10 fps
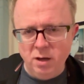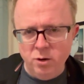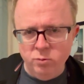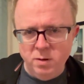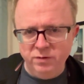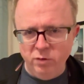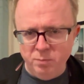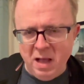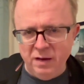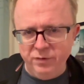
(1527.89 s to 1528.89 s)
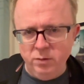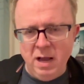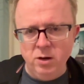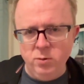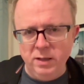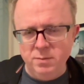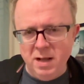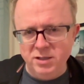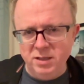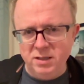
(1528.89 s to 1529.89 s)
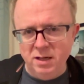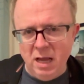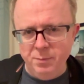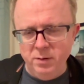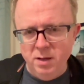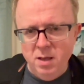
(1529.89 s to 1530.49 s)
I almost feel bad for you how quick the magic is going to happen.